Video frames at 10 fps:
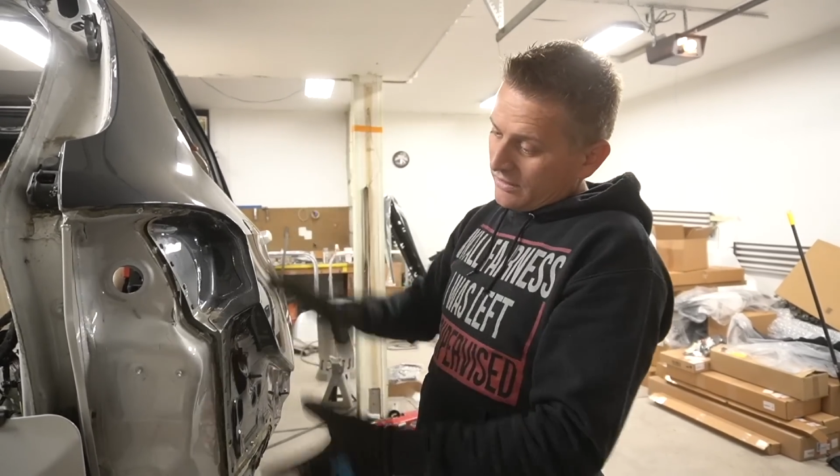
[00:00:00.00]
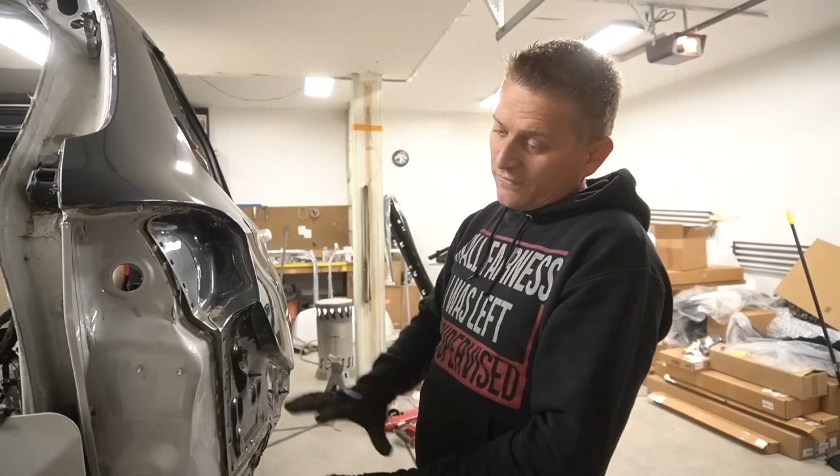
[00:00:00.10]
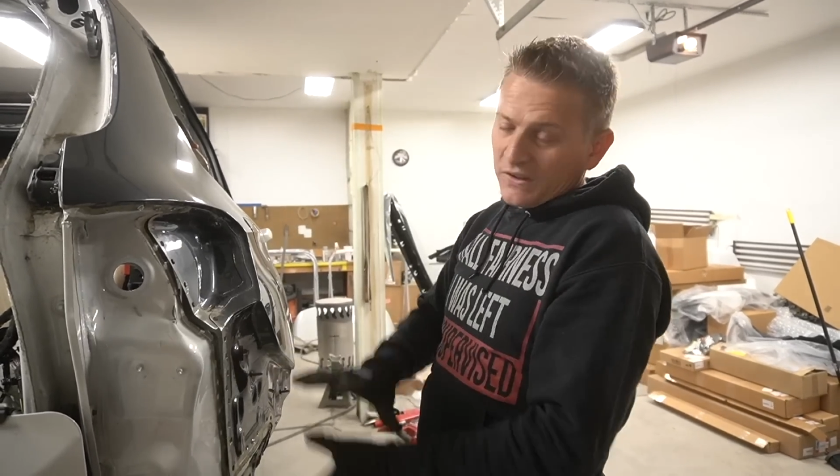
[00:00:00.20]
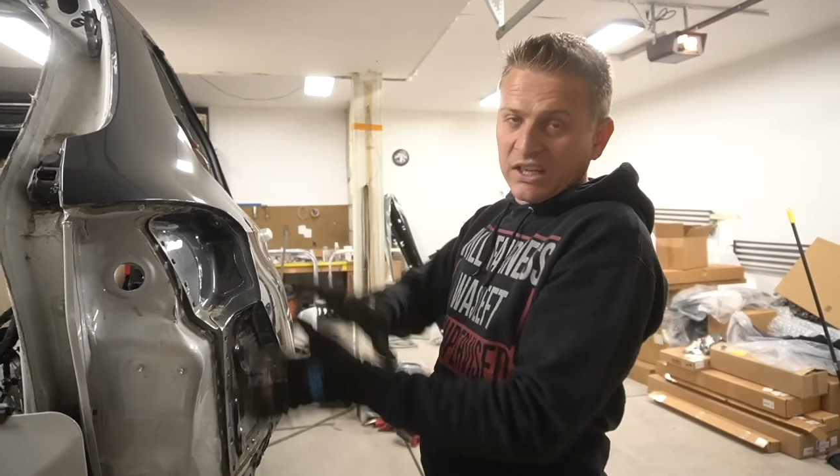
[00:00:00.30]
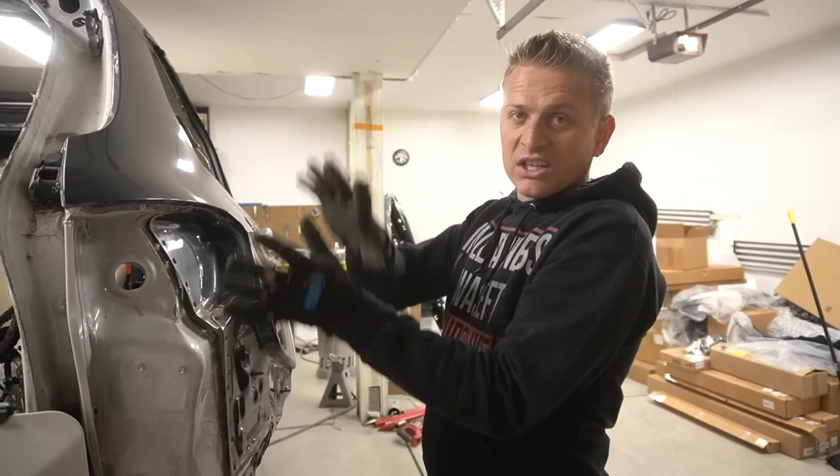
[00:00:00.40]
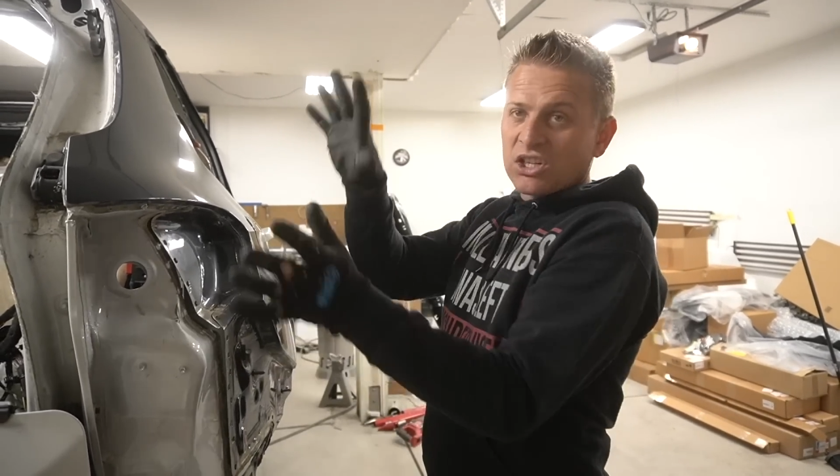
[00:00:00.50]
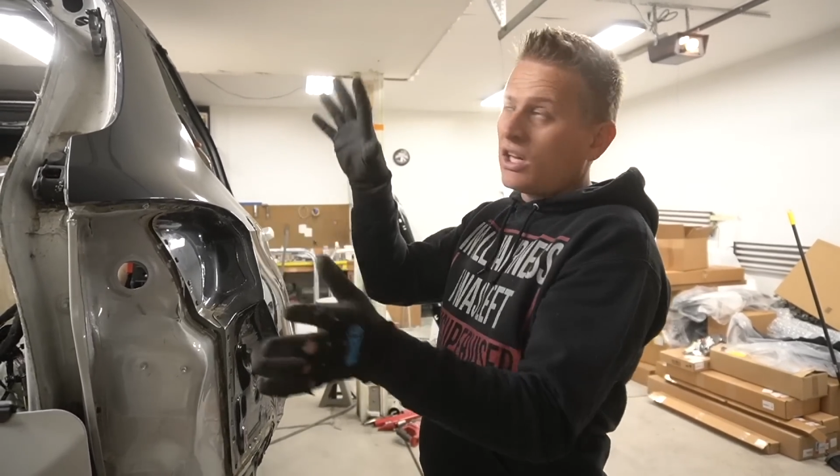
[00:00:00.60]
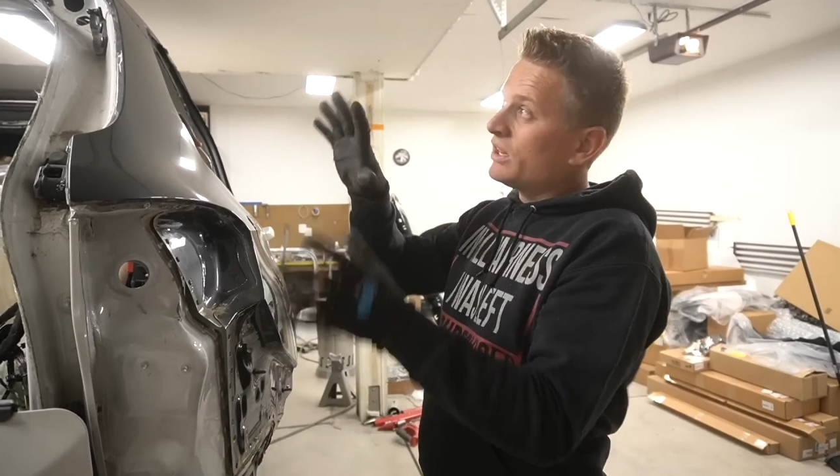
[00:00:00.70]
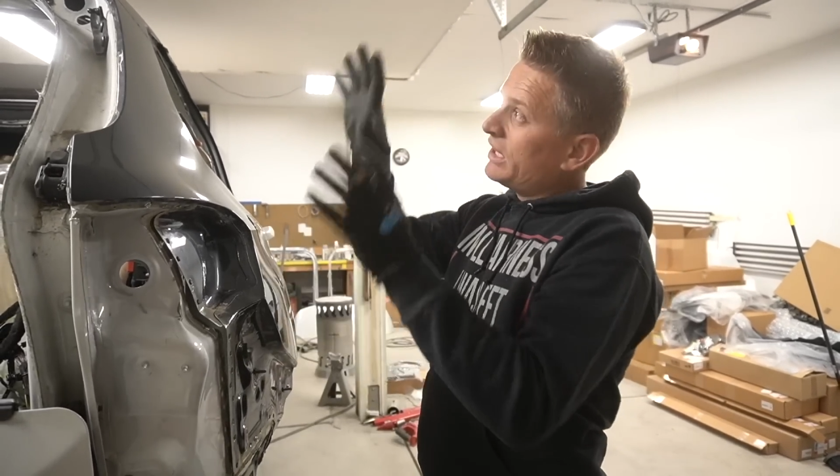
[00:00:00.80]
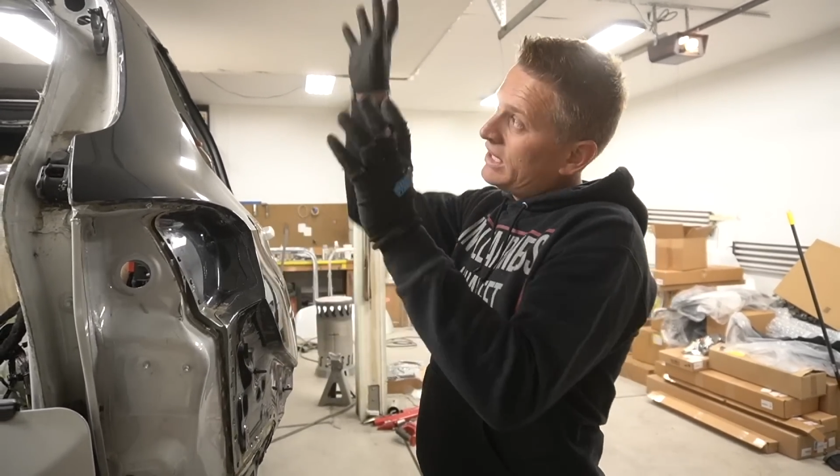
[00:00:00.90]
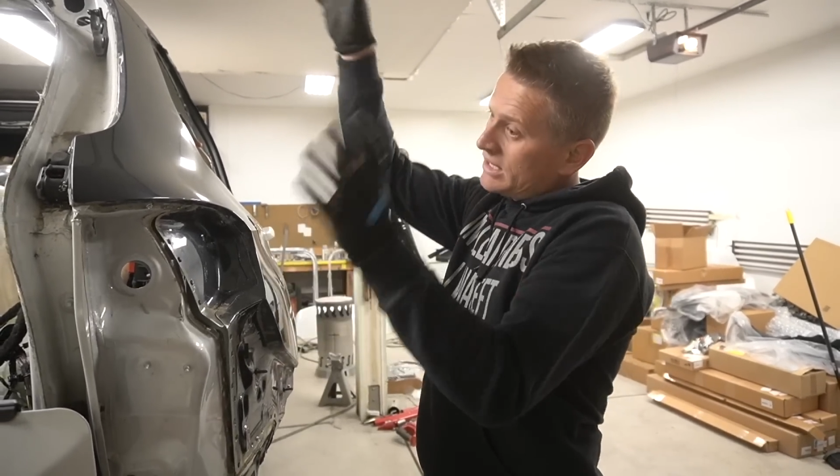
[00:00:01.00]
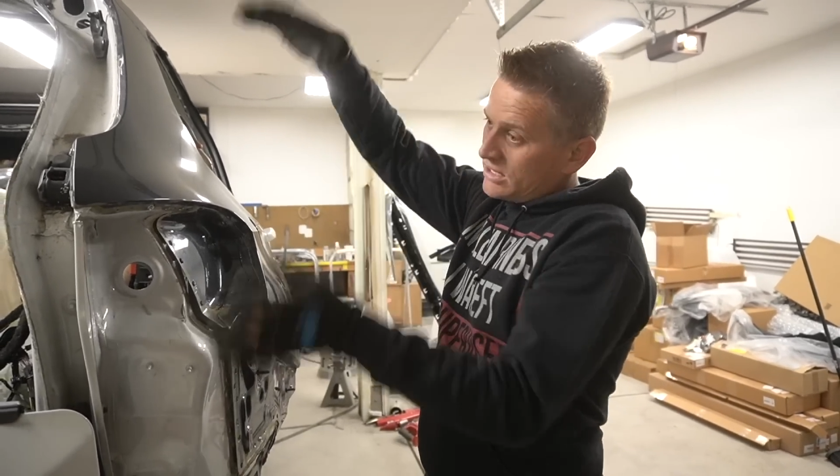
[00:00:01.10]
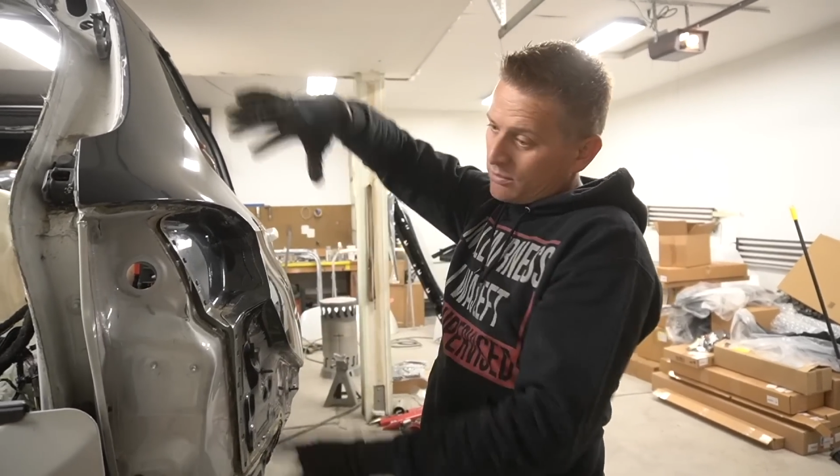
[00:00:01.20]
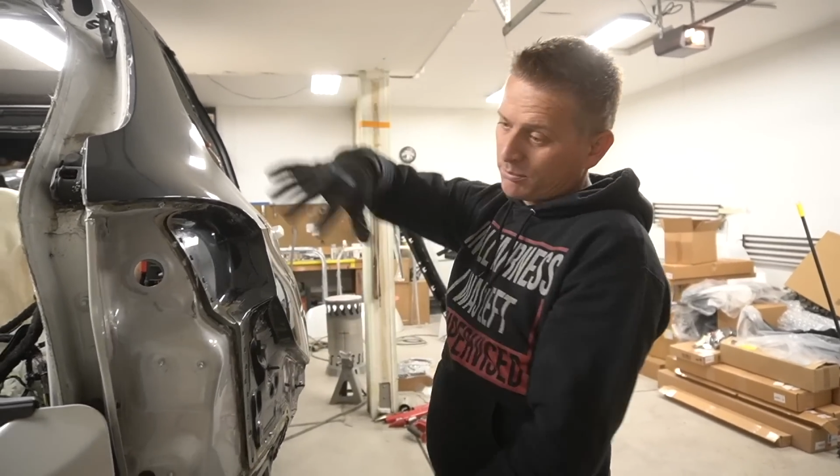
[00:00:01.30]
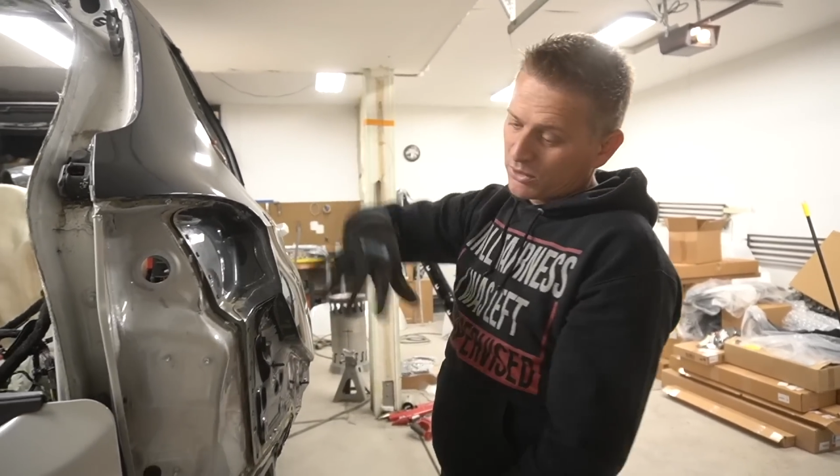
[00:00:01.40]
finish all this,
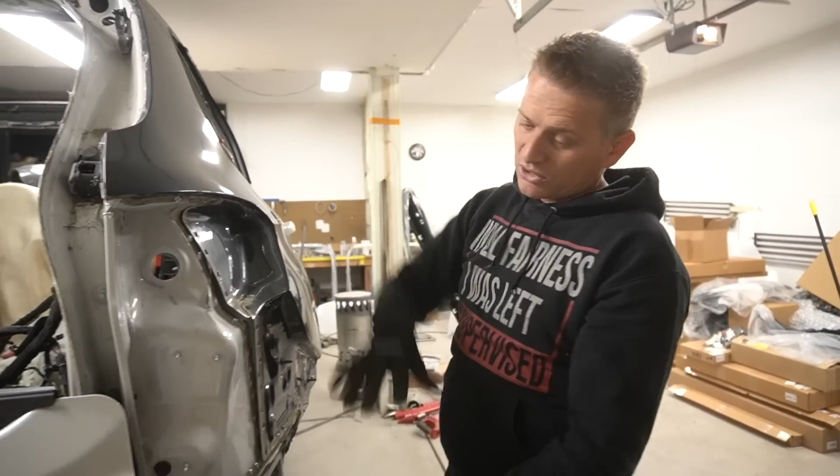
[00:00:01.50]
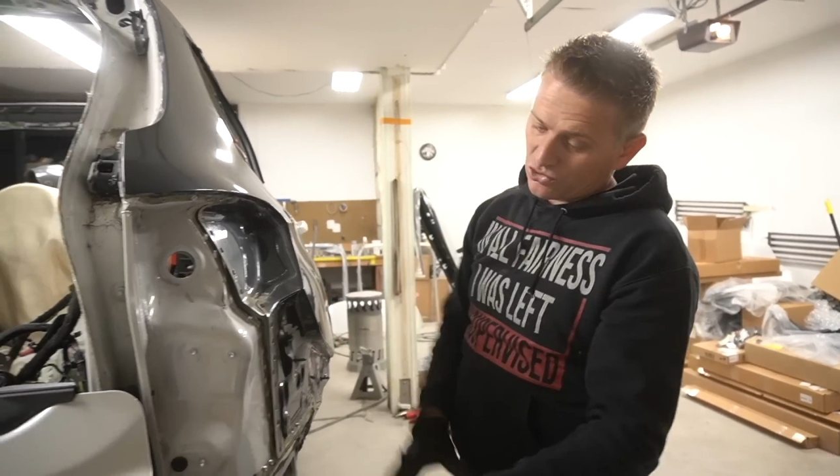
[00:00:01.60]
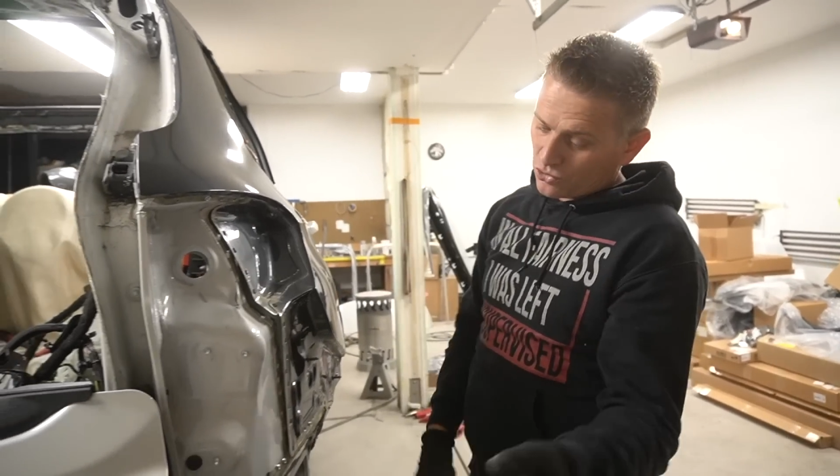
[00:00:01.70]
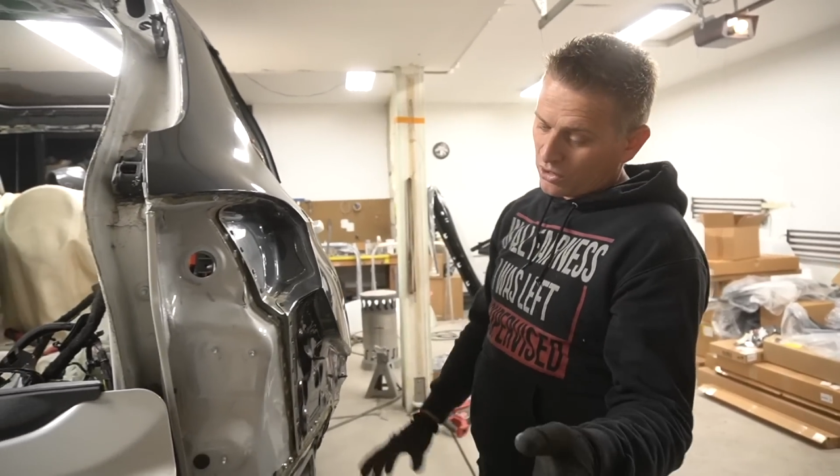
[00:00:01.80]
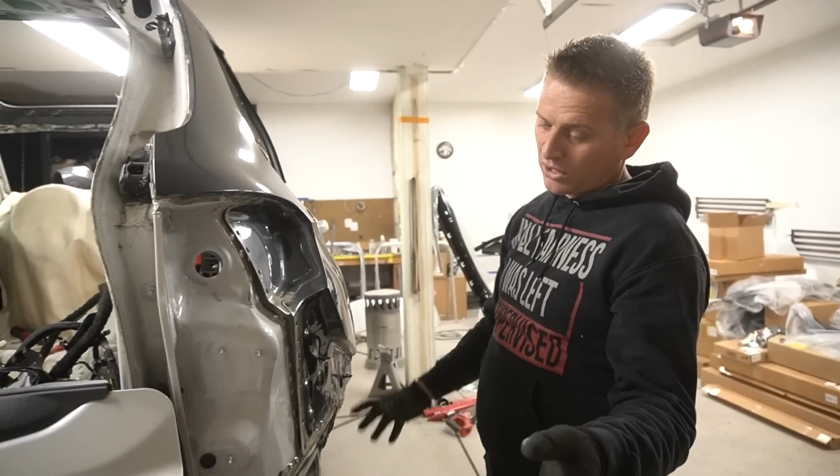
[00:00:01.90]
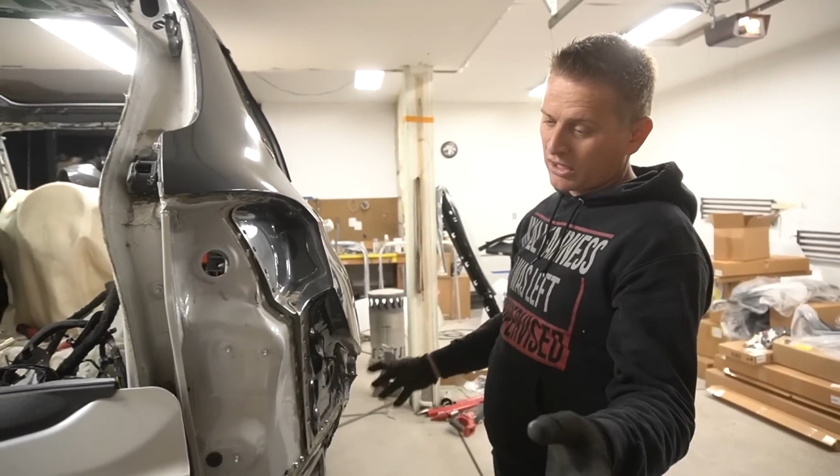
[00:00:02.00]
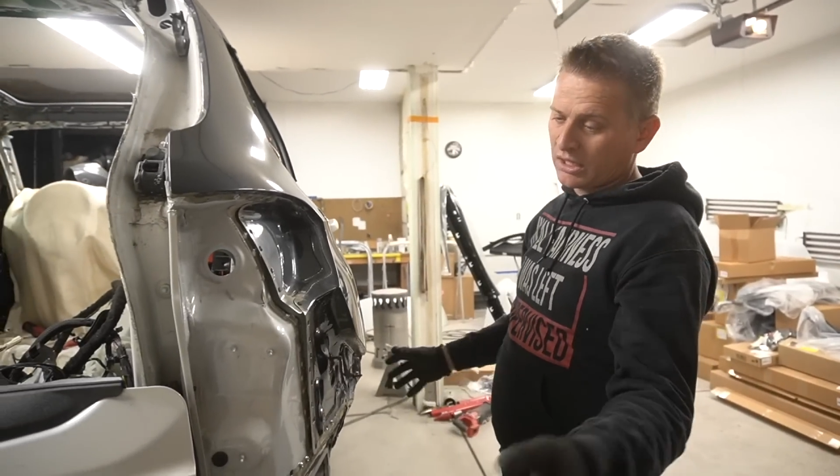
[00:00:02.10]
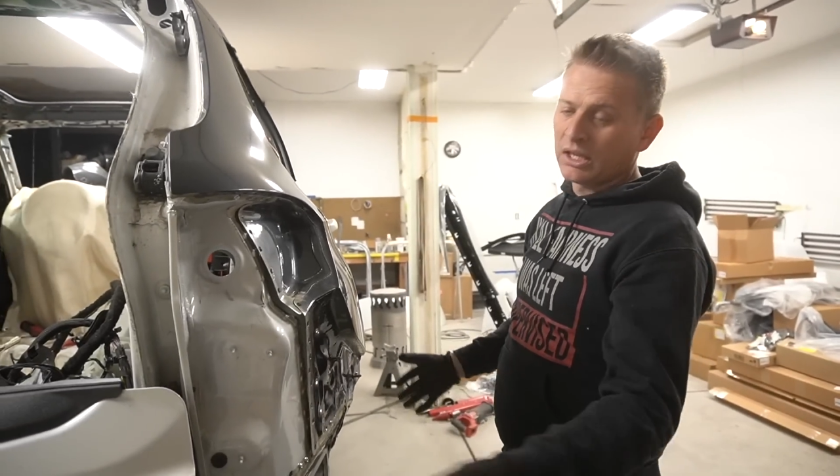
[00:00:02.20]
to put the trunk,